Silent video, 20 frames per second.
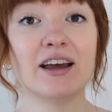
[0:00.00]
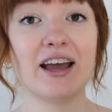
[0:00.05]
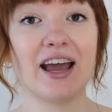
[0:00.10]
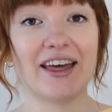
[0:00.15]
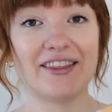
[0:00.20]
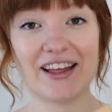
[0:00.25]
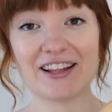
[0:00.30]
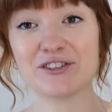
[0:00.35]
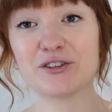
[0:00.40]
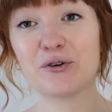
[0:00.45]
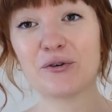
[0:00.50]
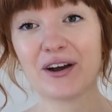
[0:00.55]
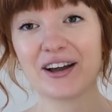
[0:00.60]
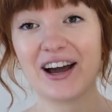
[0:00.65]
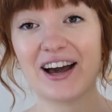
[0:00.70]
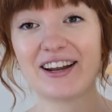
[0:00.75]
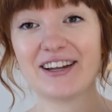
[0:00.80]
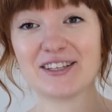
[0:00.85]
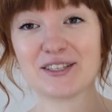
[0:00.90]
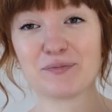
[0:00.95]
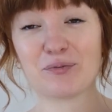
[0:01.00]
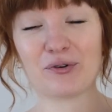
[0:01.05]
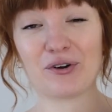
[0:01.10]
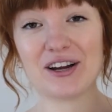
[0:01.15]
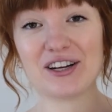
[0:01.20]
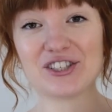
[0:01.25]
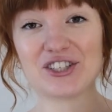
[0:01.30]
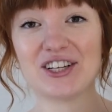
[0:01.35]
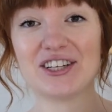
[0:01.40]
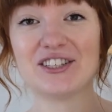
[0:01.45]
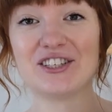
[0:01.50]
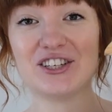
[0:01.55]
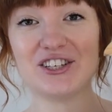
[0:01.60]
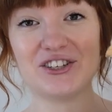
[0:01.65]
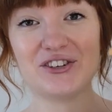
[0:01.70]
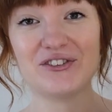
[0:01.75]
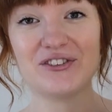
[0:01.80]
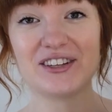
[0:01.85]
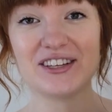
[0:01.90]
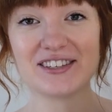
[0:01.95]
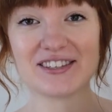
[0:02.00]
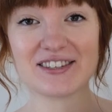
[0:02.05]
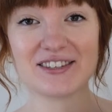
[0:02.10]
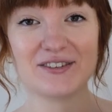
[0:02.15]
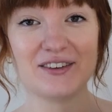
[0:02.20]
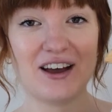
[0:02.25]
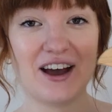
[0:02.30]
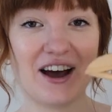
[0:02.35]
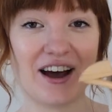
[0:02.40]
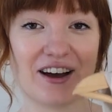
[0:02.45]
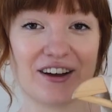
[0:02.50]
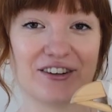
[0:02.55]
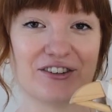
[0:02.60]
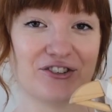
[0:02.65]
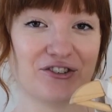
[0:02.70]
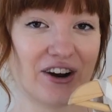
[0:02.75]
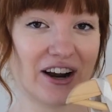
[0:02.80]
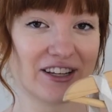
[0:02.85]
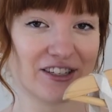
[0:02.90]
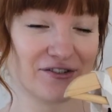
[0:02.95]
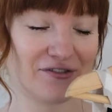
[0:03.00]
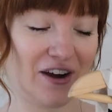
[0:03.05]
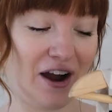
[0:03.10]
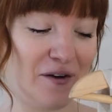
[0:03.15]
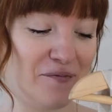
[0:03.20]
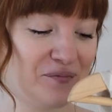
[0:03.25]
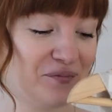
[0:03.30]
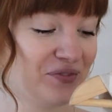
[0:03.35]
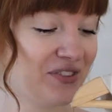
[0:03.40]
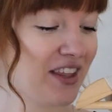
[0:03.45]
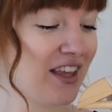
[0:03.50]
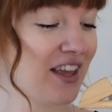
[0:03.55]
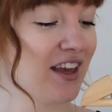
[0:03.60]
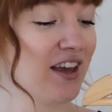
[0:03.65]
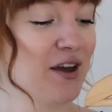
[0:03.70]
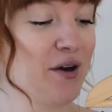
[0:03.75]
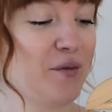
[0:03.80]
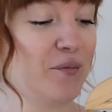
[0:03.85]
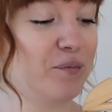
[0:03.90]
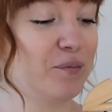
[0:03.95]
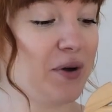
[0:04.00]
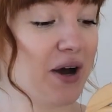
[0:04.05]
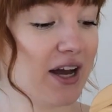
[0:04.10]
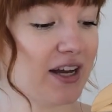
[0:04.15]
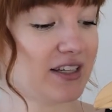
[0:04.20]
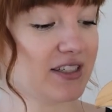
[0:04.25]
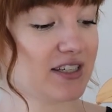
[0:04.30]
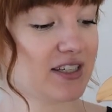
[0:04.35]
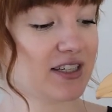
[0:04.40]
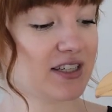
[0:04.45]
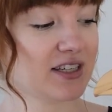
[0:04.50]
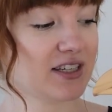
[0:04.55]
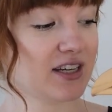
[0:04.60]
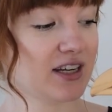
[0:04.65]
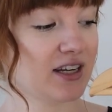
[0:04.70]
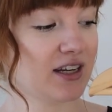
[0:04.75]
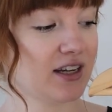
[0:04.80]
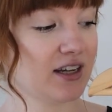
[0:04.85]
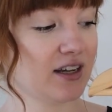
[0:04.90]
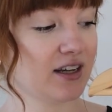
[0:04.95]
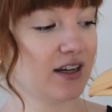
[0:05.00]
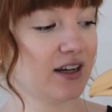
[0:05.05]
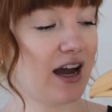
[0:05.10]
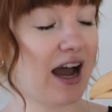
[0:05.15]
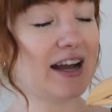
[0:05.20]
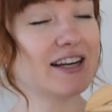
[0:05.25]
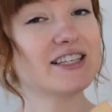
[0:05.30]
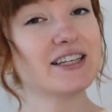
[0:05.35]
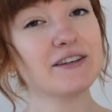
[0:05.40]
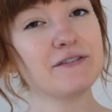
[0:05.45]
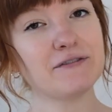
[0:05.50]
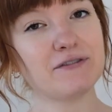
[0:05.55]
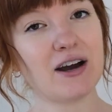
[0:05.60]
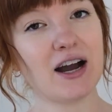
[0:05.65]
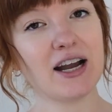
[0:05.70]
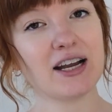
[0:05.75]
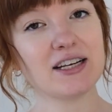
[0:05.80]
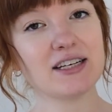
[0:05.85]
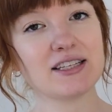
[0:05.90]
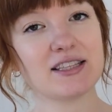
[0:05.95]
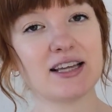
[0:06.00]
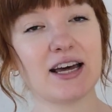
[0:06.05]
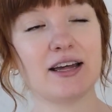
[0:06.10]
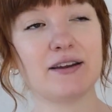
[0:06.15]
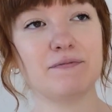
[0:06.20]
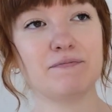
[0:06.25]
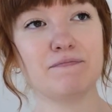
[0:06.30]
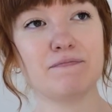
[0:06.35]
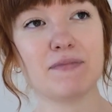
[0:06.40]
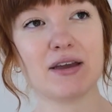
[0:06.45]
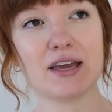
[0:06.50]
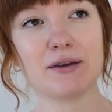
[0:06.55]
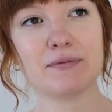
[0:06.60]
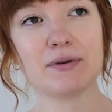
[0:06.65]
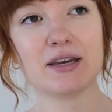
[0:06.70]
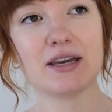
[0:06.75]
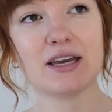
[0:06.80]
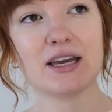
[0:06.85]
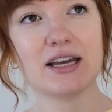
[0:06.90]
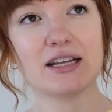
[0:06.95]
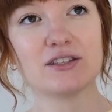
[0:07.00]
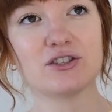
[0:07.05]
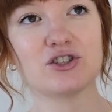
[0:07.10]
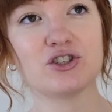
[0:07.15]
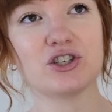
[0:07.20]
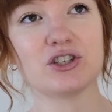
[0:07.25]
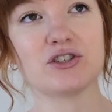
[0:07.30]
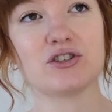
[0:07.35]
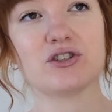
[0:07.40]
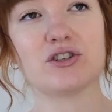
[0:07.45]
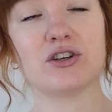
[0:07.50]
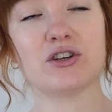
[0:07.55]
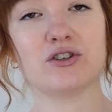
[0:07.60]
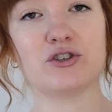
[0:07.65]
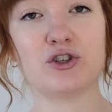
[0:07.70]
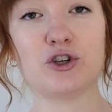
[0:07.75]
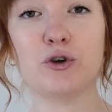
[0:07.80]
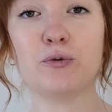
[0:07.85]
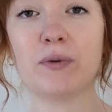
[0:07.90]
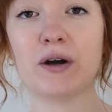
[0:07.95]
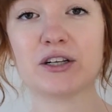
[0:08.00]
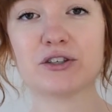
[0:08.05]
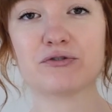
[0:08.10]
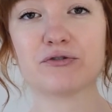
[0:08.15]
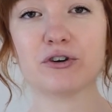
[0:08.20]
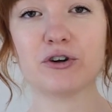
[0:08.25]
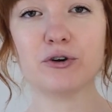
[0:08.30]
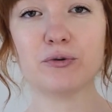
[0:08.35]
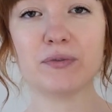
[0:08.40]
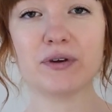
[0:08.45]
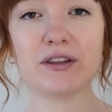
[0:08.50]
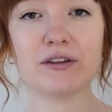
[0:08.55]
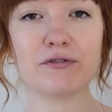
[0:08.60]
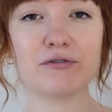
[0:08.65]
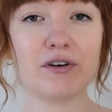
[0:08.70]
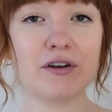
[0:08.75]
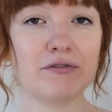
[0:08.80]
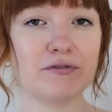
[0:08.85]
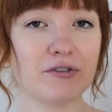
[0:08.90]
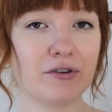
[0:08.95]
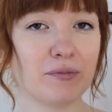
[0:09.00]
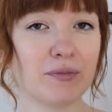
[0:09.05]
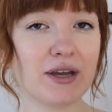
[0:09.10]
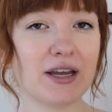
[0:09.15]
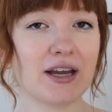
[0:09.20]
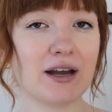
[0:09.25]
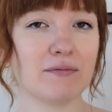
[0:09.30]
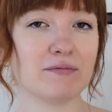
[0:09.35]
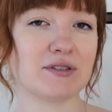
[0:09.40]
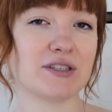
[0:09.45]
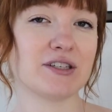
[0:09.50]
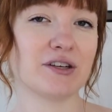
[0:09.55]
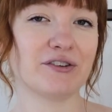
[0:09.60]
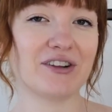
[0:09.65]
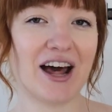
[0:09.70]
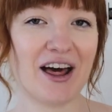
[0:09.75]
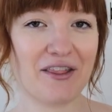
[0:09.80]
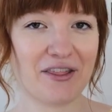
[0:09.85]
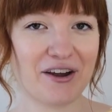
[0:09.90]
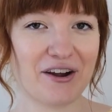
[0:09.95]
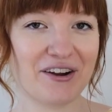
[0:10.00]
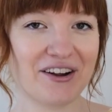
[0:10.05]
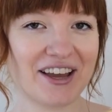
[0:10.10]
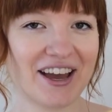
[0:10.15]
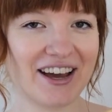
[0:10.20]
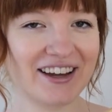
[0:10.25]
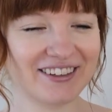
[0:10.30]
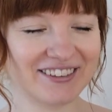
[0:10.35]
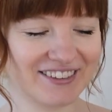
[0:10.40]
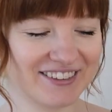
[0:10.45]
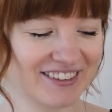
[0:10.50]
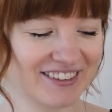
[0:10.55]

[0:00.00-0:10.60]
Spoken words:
And that's who I got inspiration to do this dress from. But I did find that maybe it's just too much room in the front for me. I'm still not there yet.